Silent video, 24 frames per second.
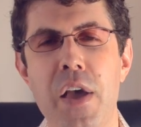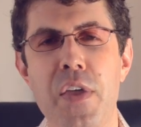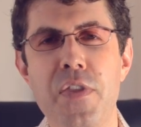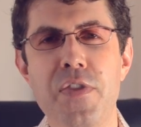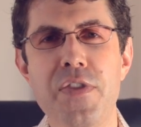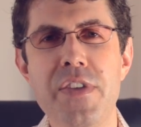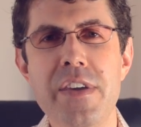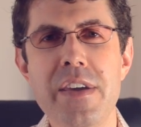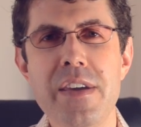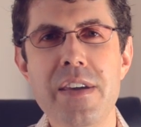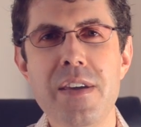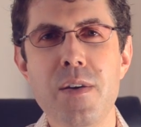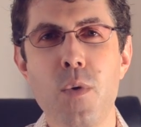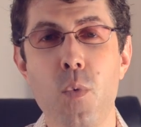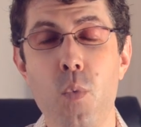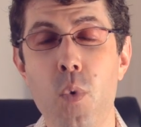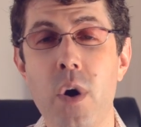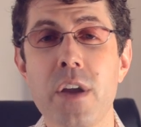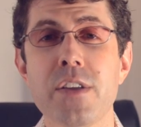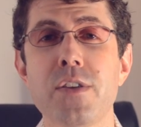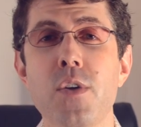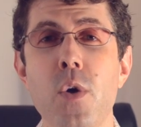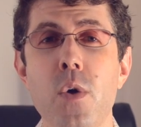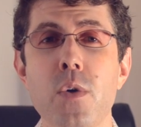the
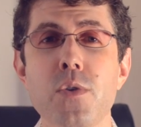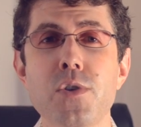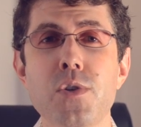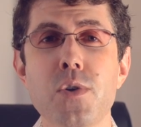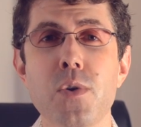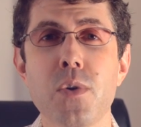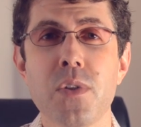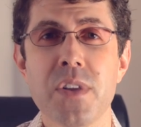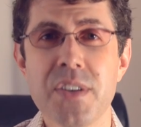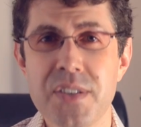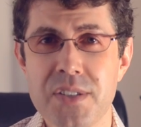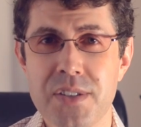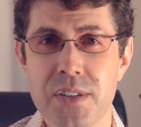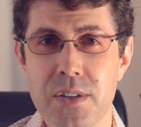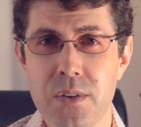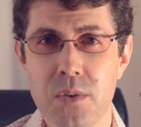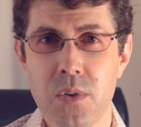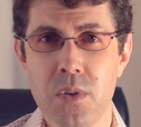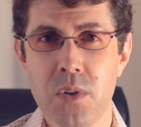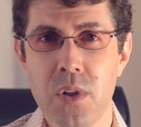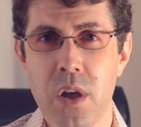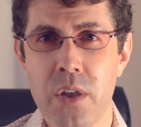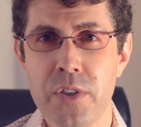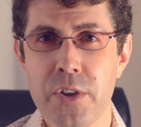What Culture
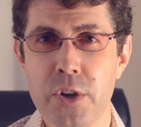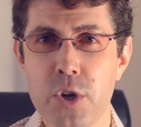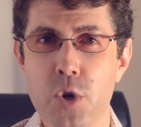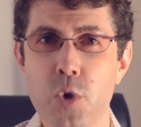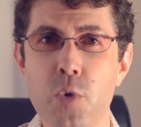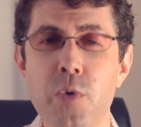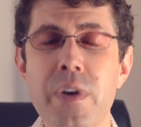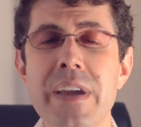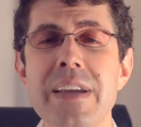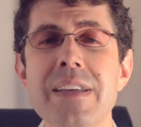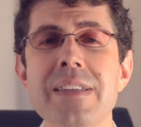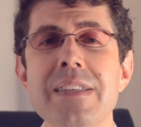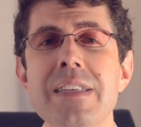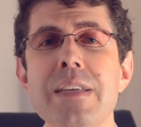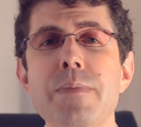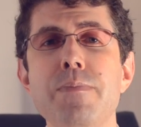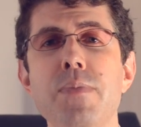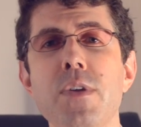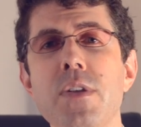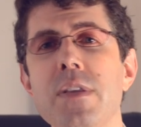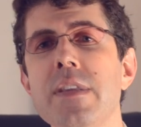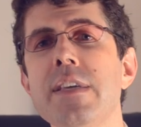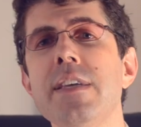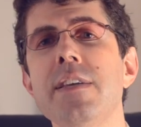listicle on the crazy
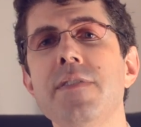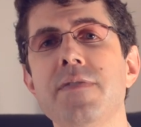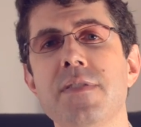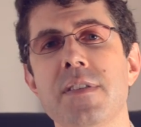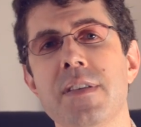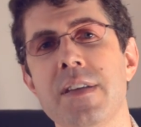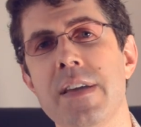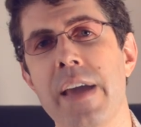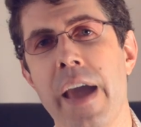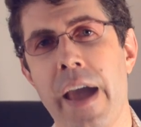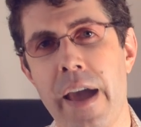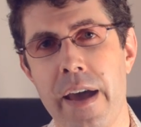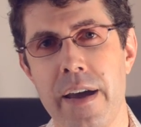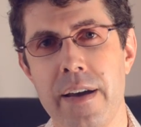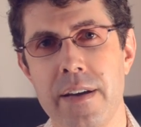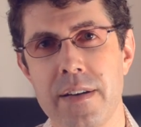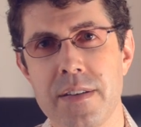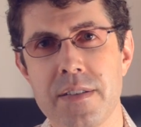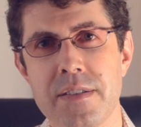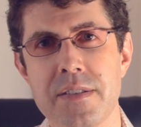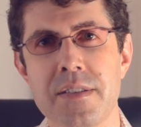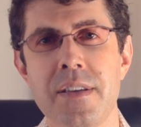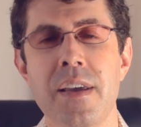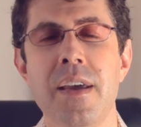beliefs he
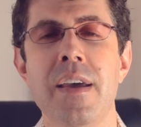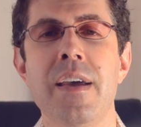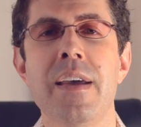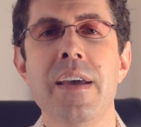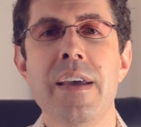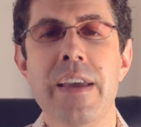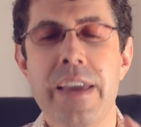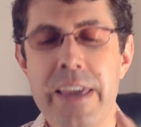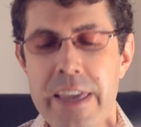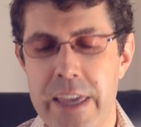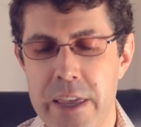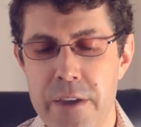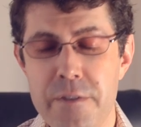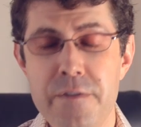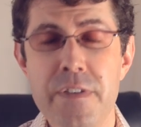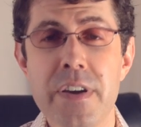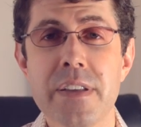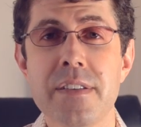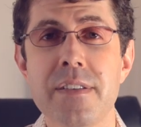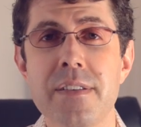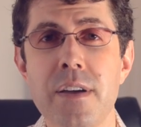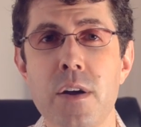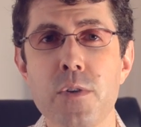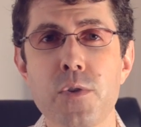has,
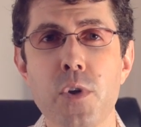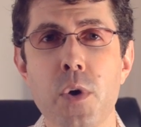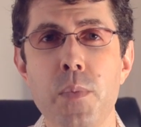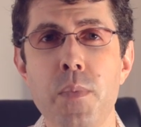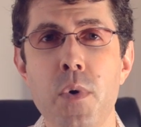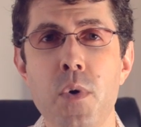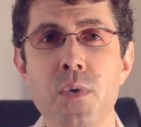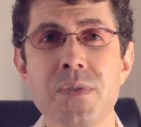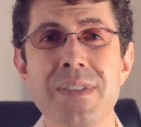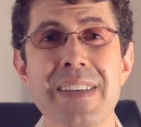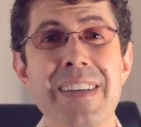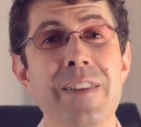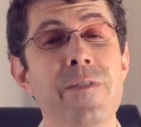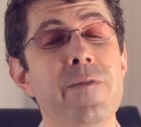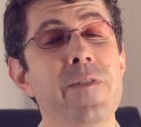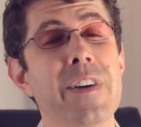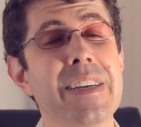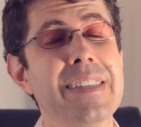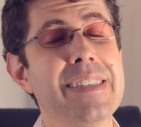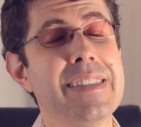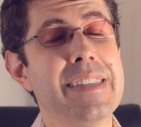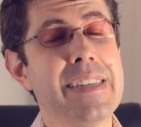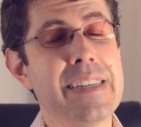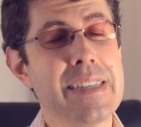Yvette d'Entremont's
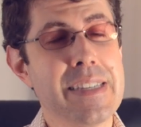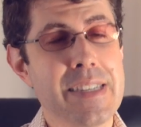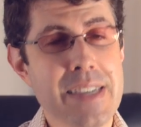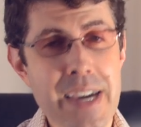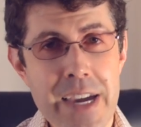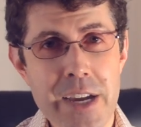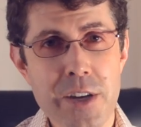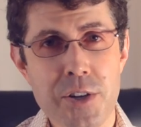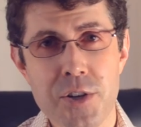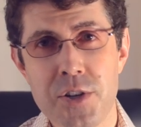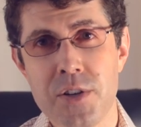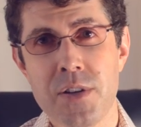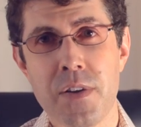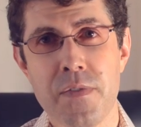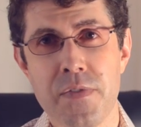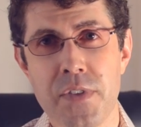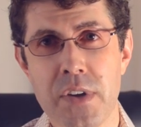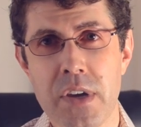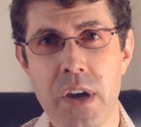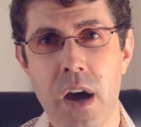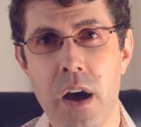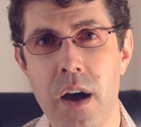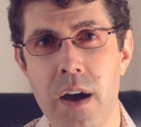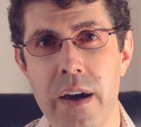investigation of the
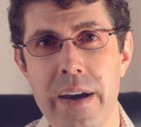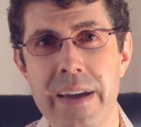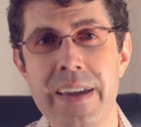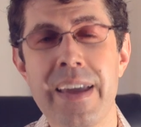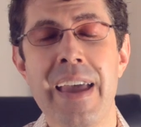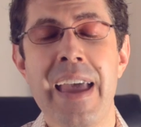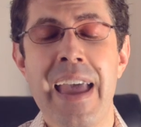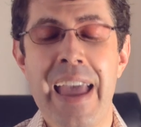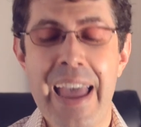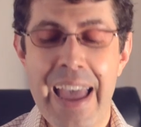guy,